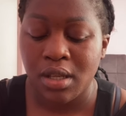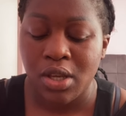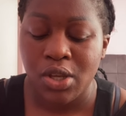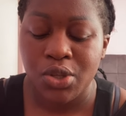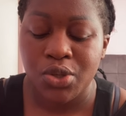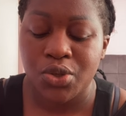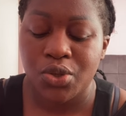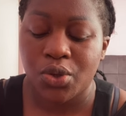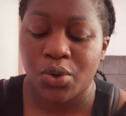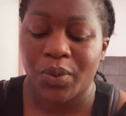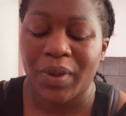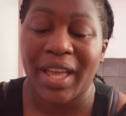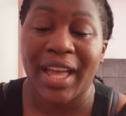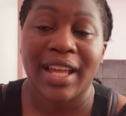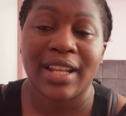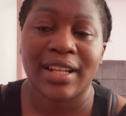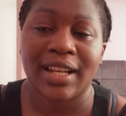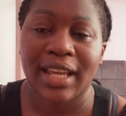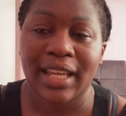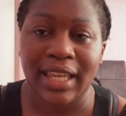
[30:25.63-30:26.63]
So we
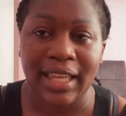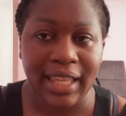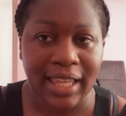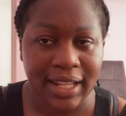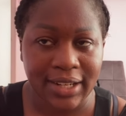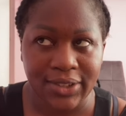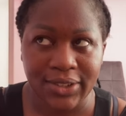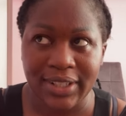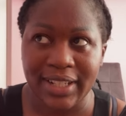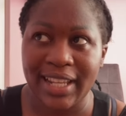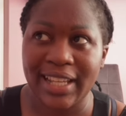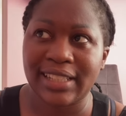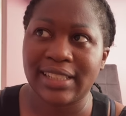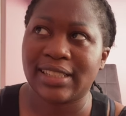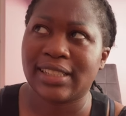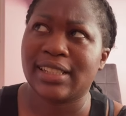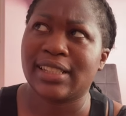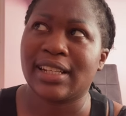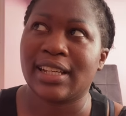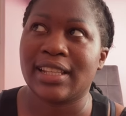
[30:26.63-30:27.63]
had like a candlelight
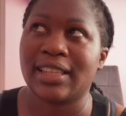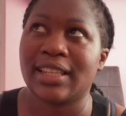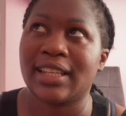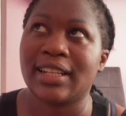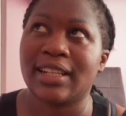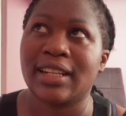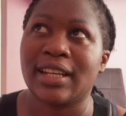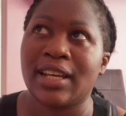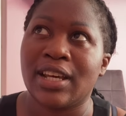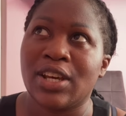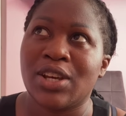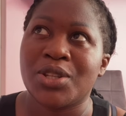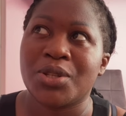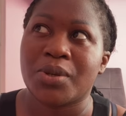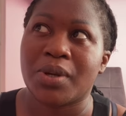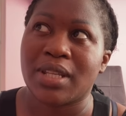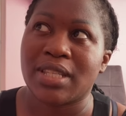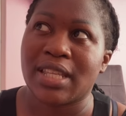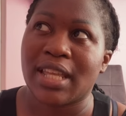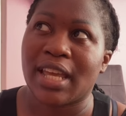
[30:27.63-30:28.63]
dinner, and then
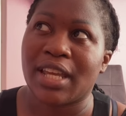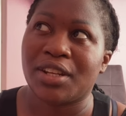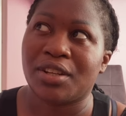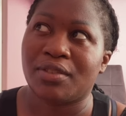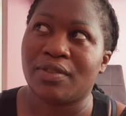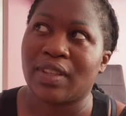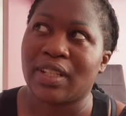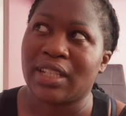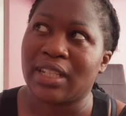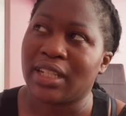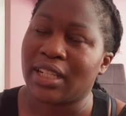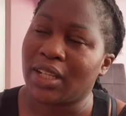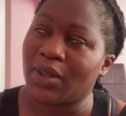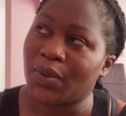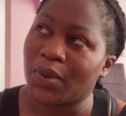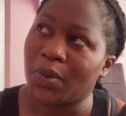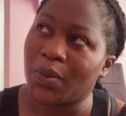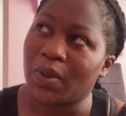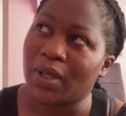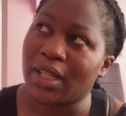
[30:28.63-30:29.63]
towards the end of the dinner,
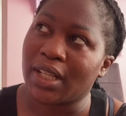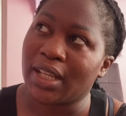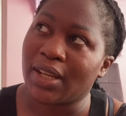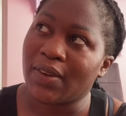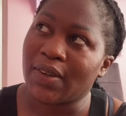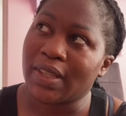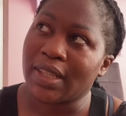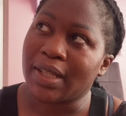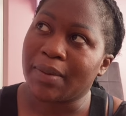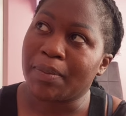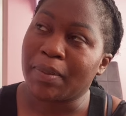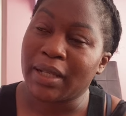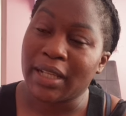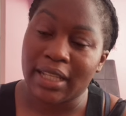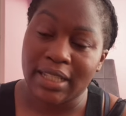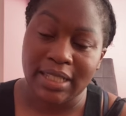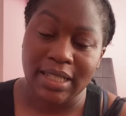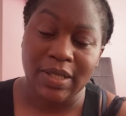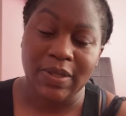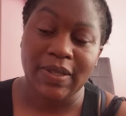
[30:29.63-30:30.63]
when we're clearing the
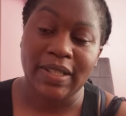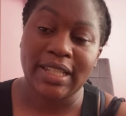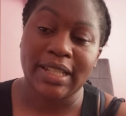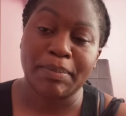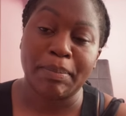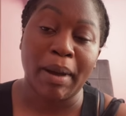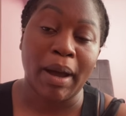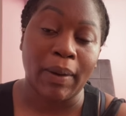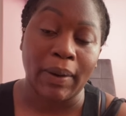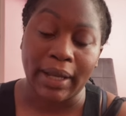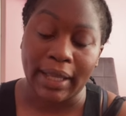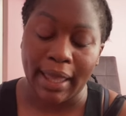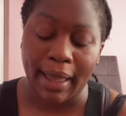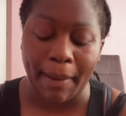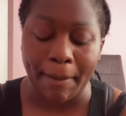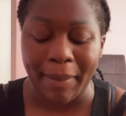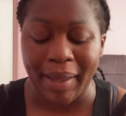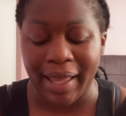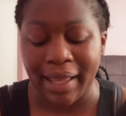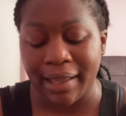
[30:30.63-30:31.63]
plates, as soon as power
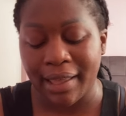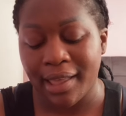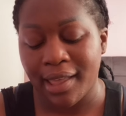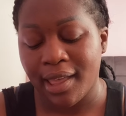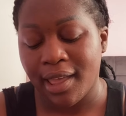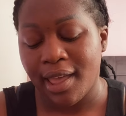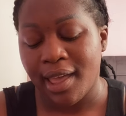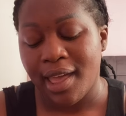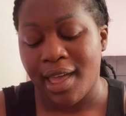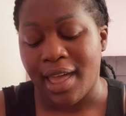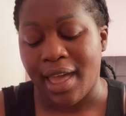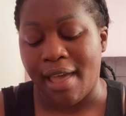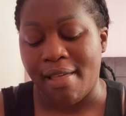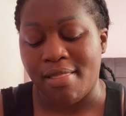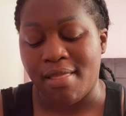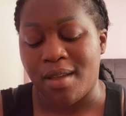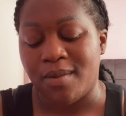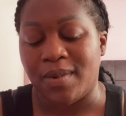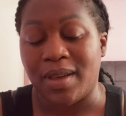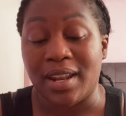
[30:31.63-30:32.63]
came back, and
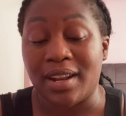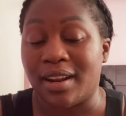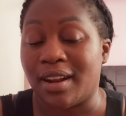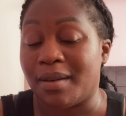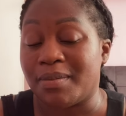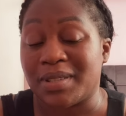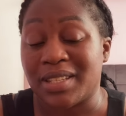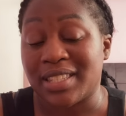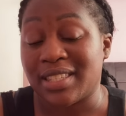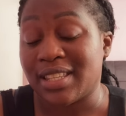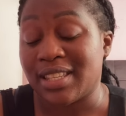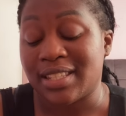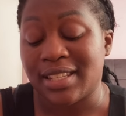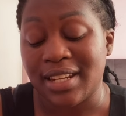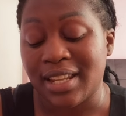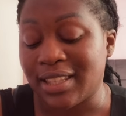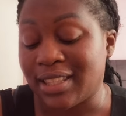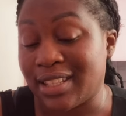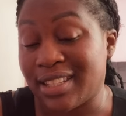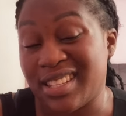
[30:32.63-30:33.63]
then we ended up just sitting
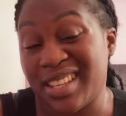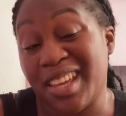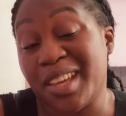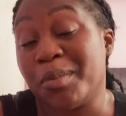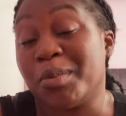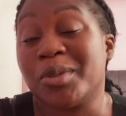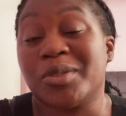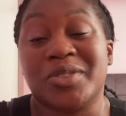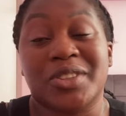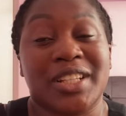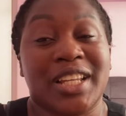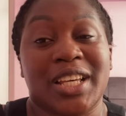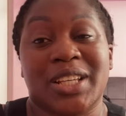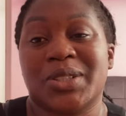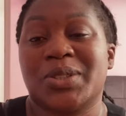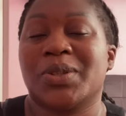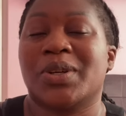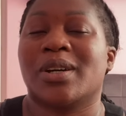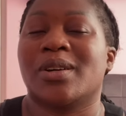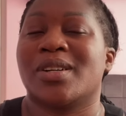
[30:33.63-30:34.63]
at the table for like
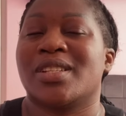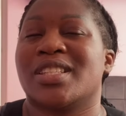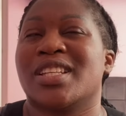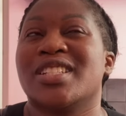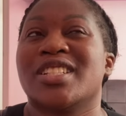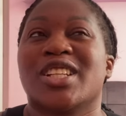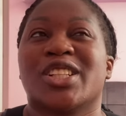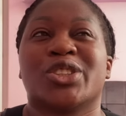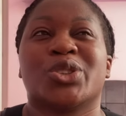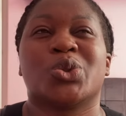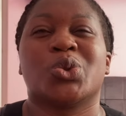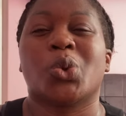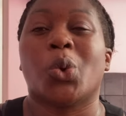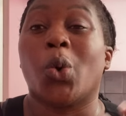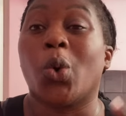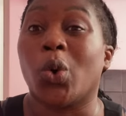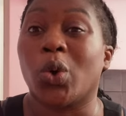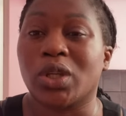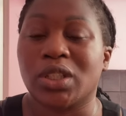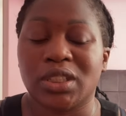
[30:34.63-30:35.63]
2 hours and just
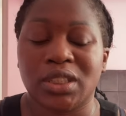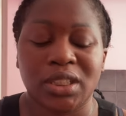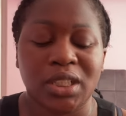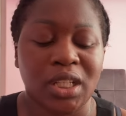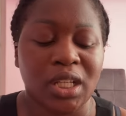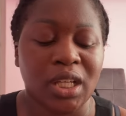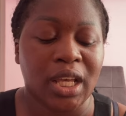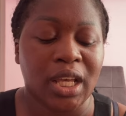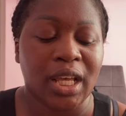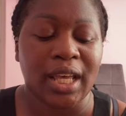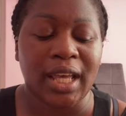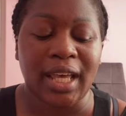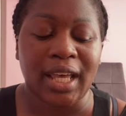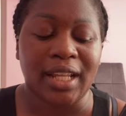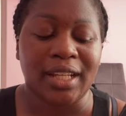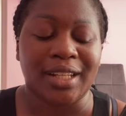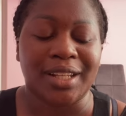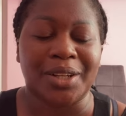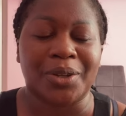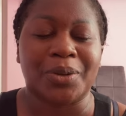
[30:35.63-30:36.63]
talked,
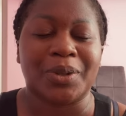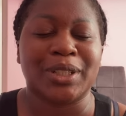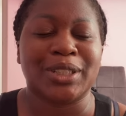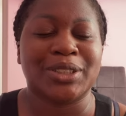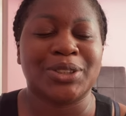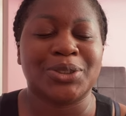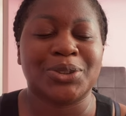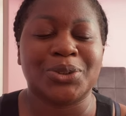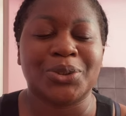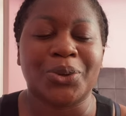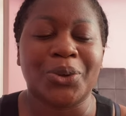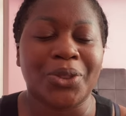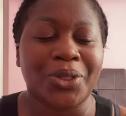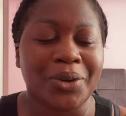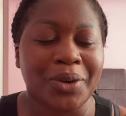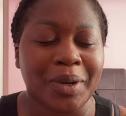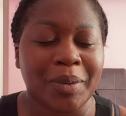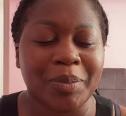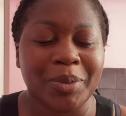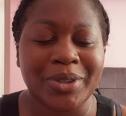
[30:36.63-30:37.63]
and it was so
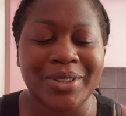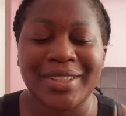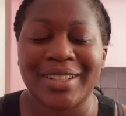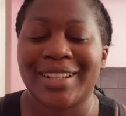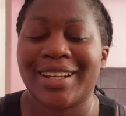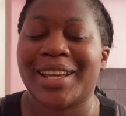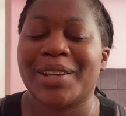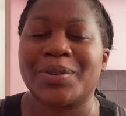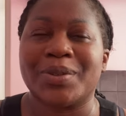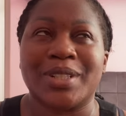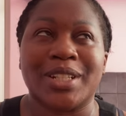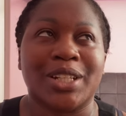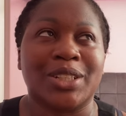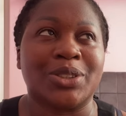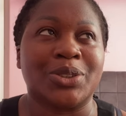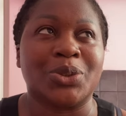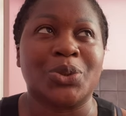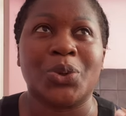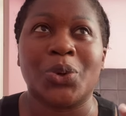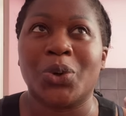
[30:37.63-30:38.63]
therapeutic. Like, we
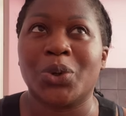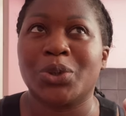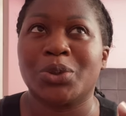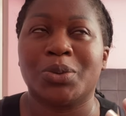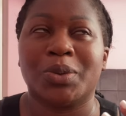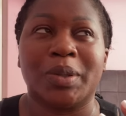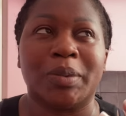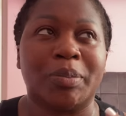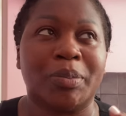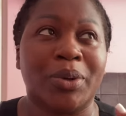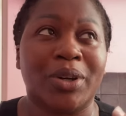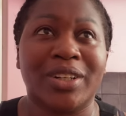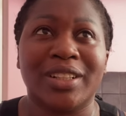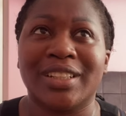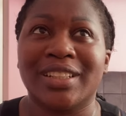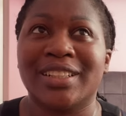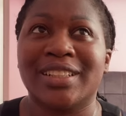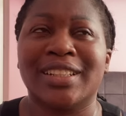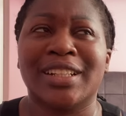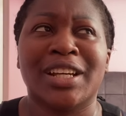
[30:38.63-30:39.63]
just talked, we
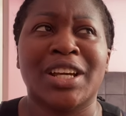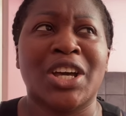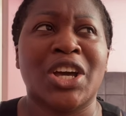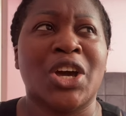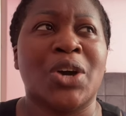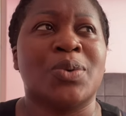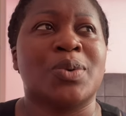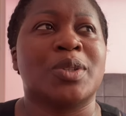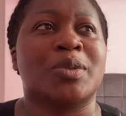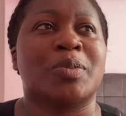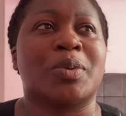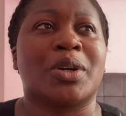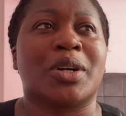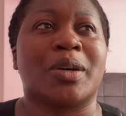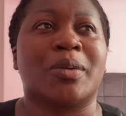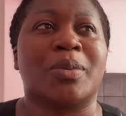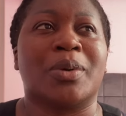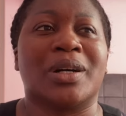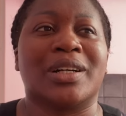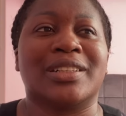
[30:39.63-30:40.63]
bonded, we spoke
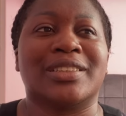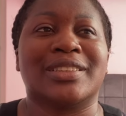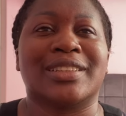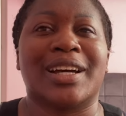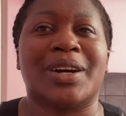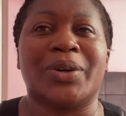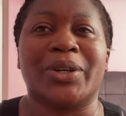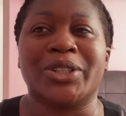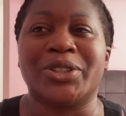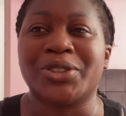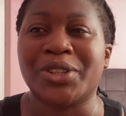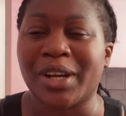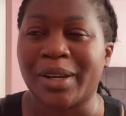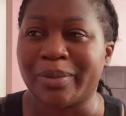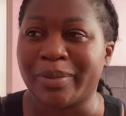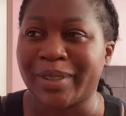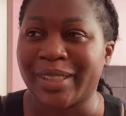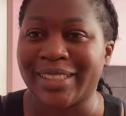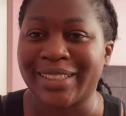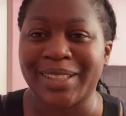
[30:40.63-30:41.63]
about our
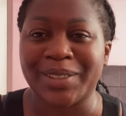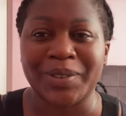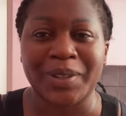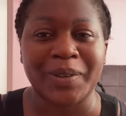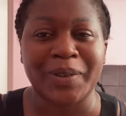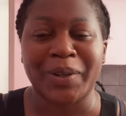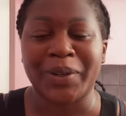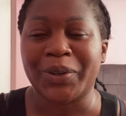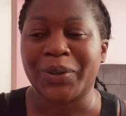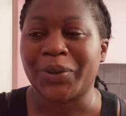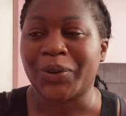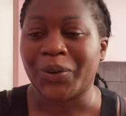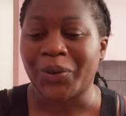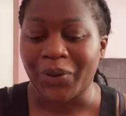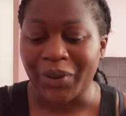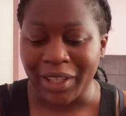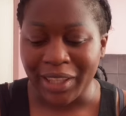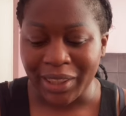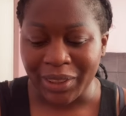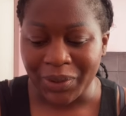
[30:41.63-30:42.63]
traumas and what we're all
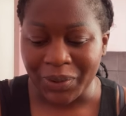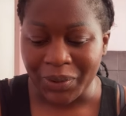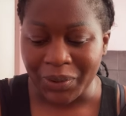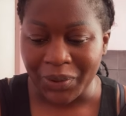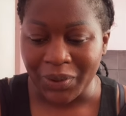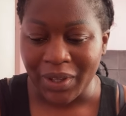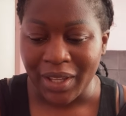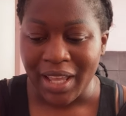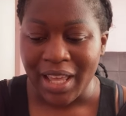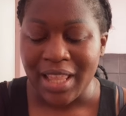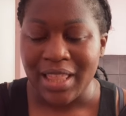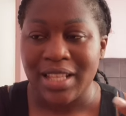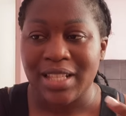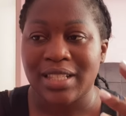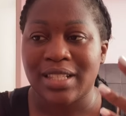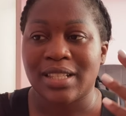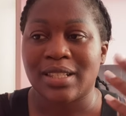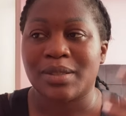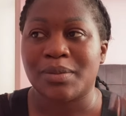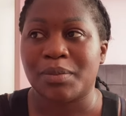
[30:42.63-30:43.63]
going through.
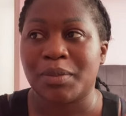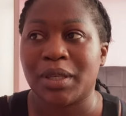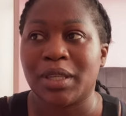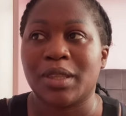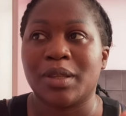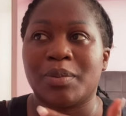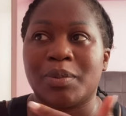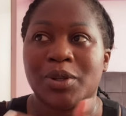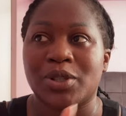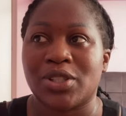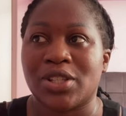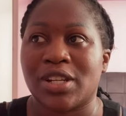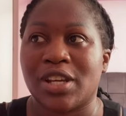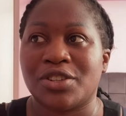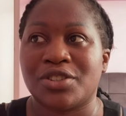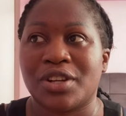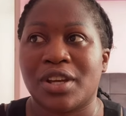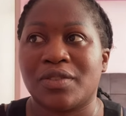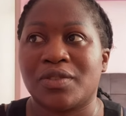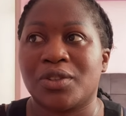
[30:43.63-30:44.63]
This is me, the person I
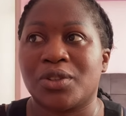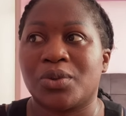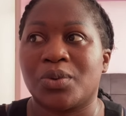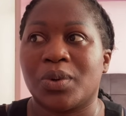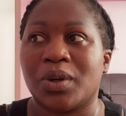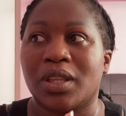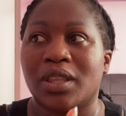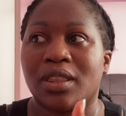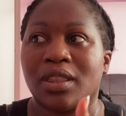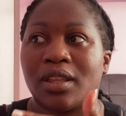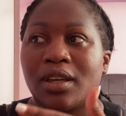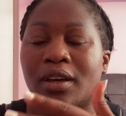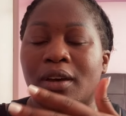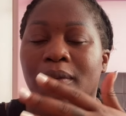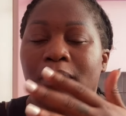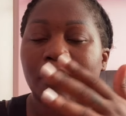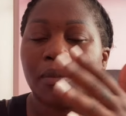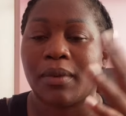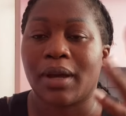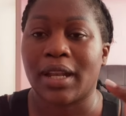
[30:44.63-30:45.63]
traveled with,
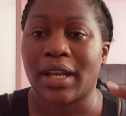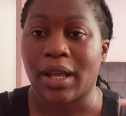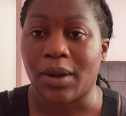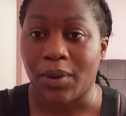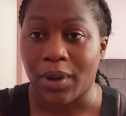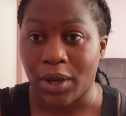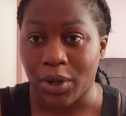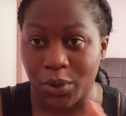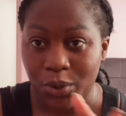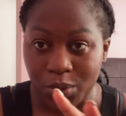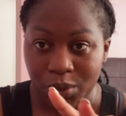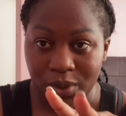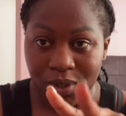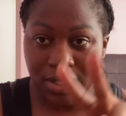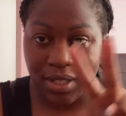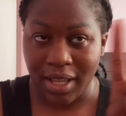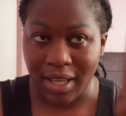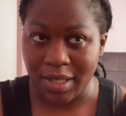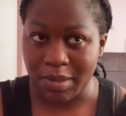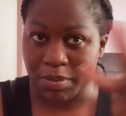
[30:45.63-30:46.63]
and our
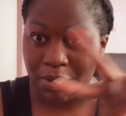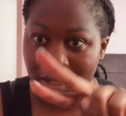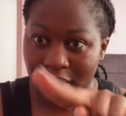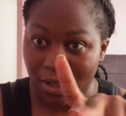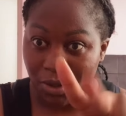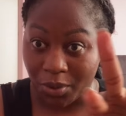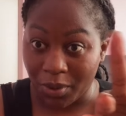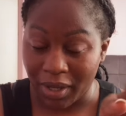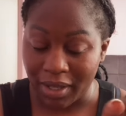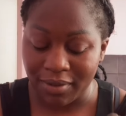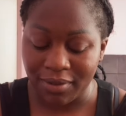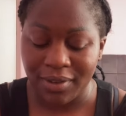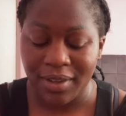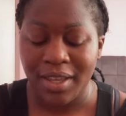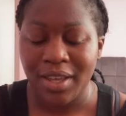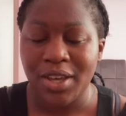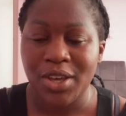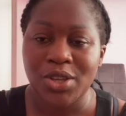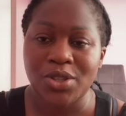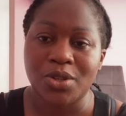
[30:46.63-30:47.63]
host's husband and wife.
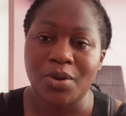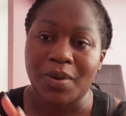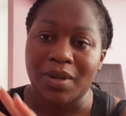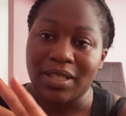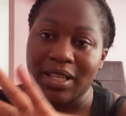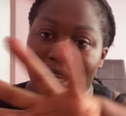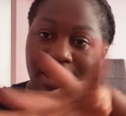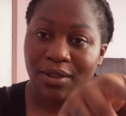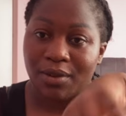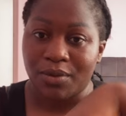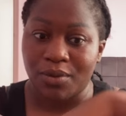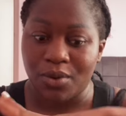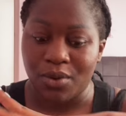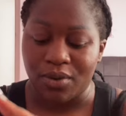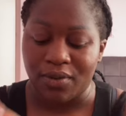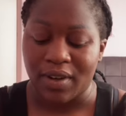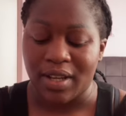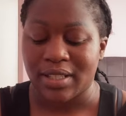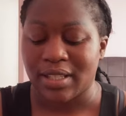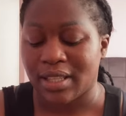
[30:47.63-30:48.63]
So it was like the four
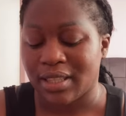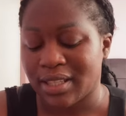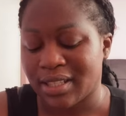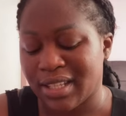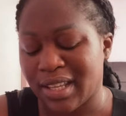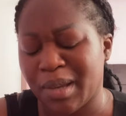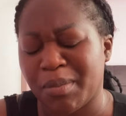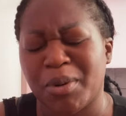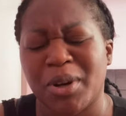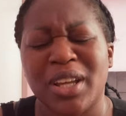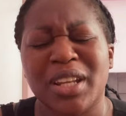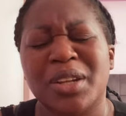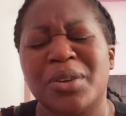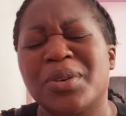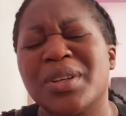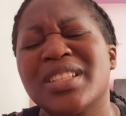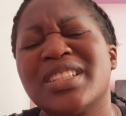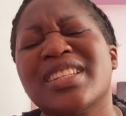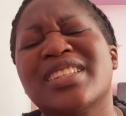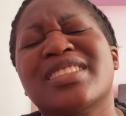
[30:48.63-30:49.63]
of us at the table, and it
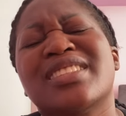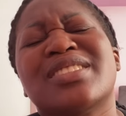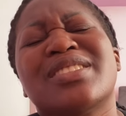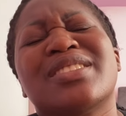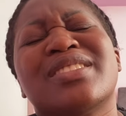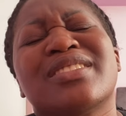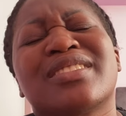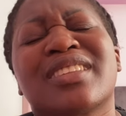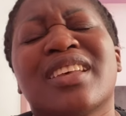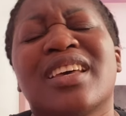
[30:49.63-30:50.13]
was just,